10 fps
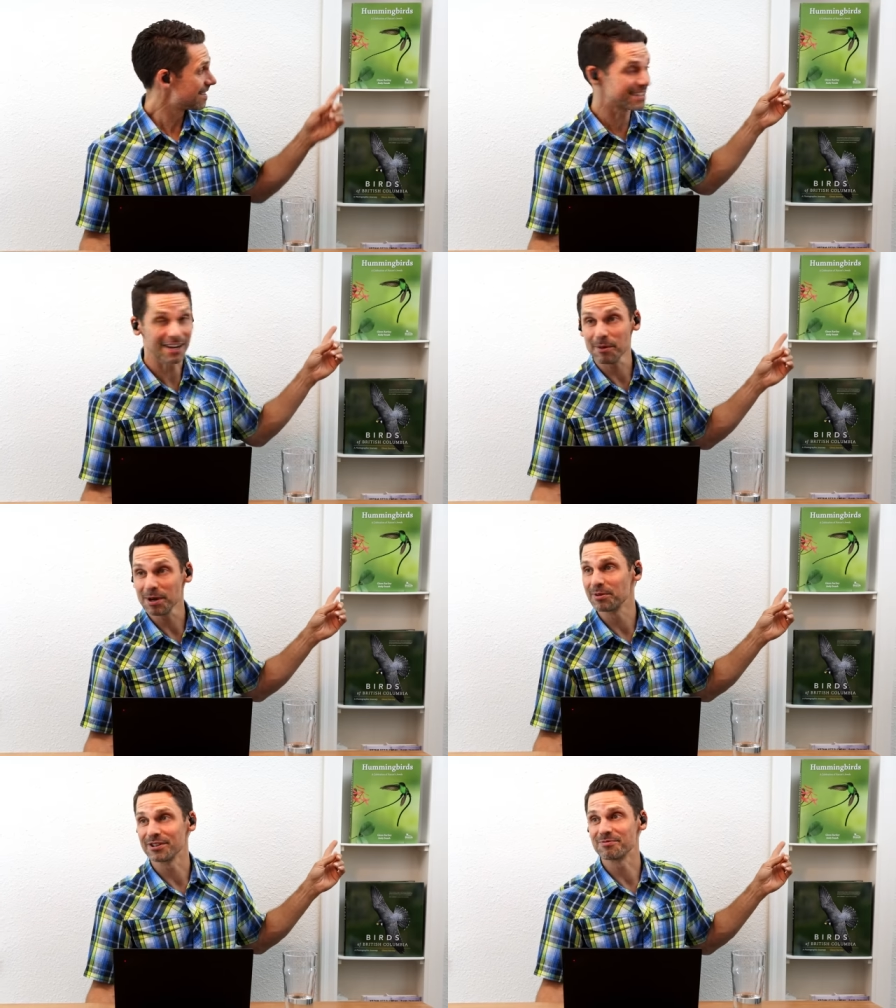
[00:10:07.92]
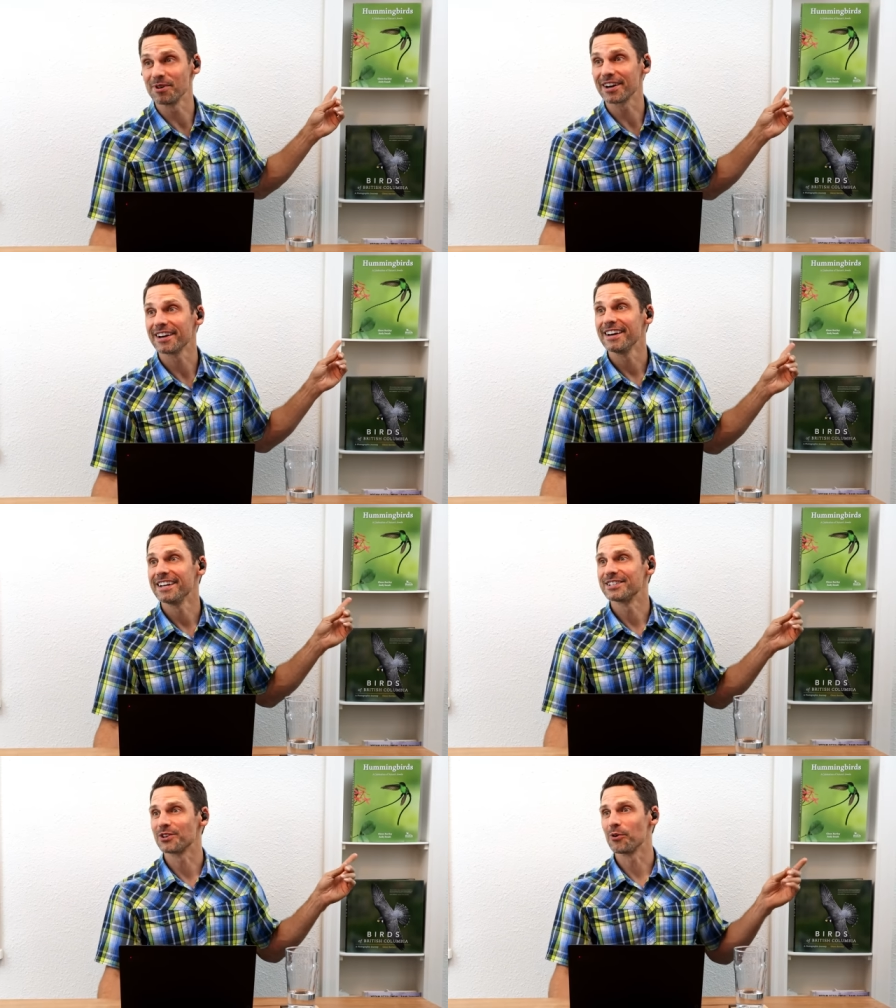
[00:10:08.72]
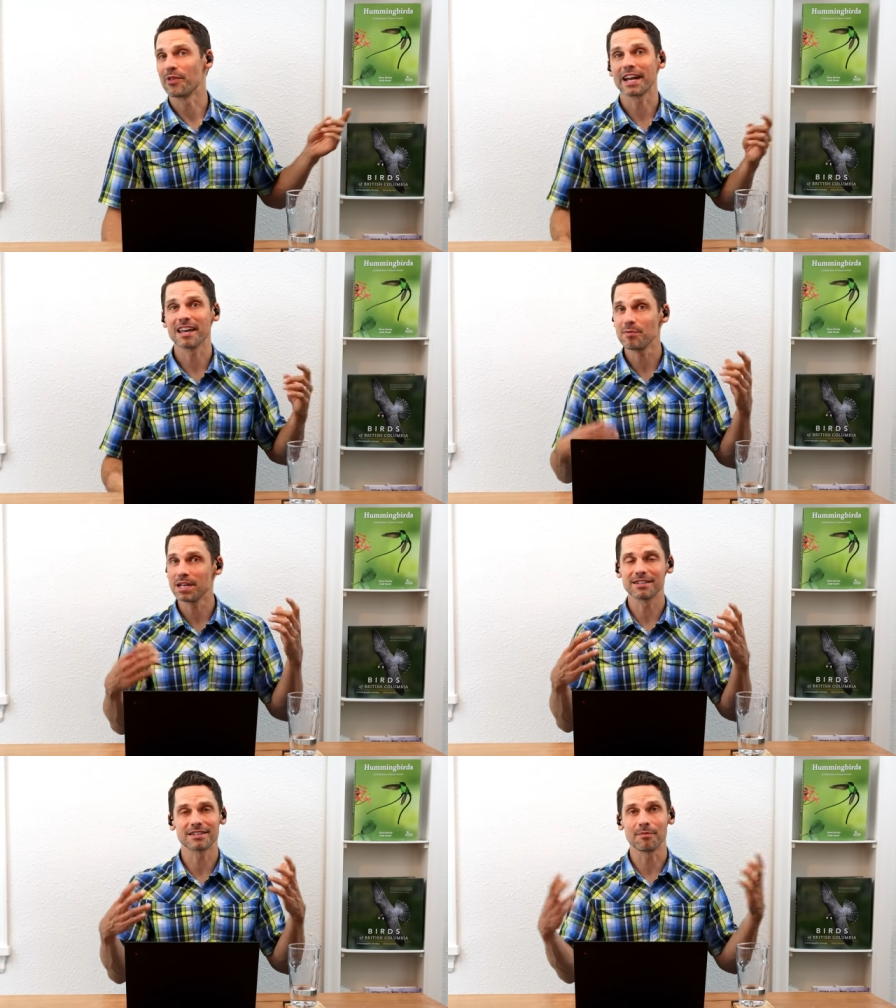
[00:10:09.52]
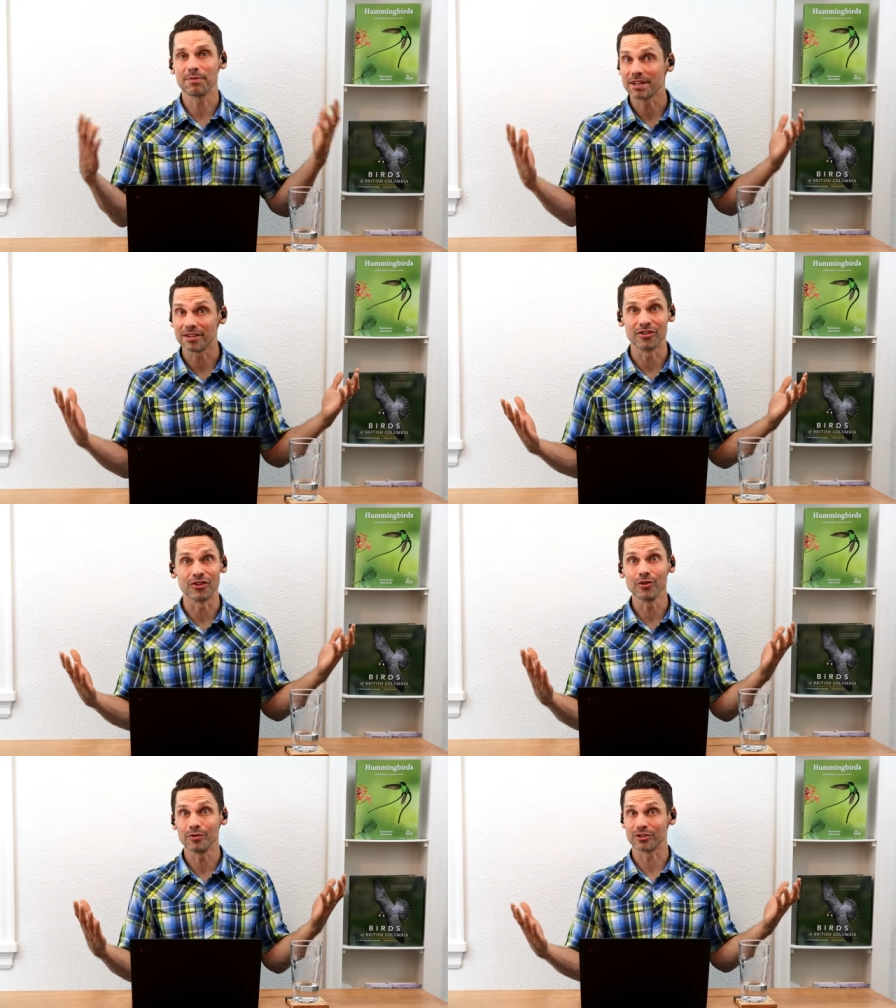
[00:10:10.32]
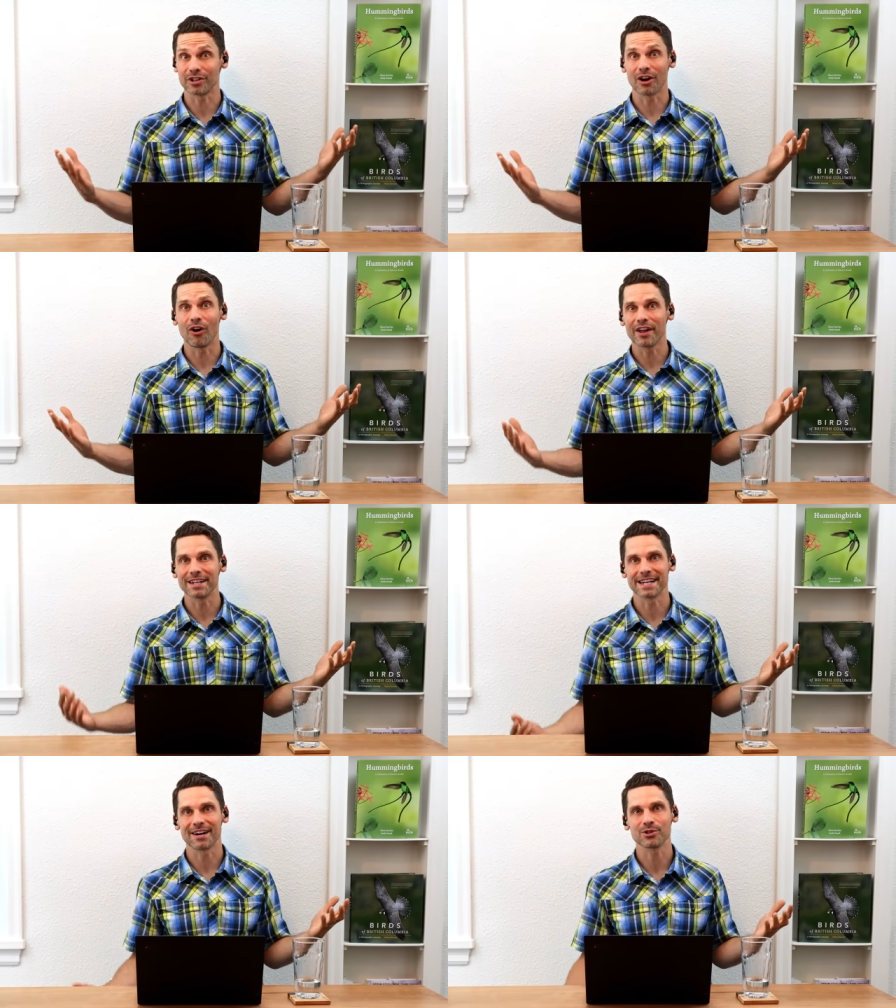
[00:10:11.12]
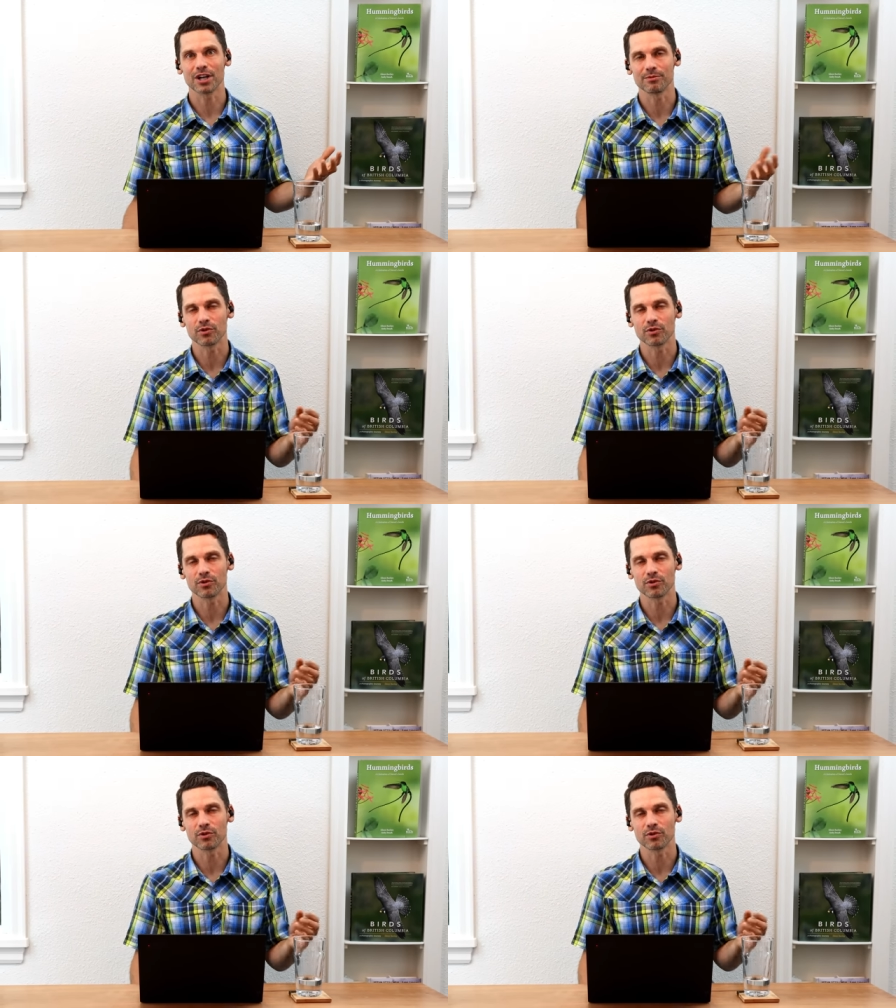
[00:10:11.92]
this hummingbirds book. So that gave me something to do during all that downtime.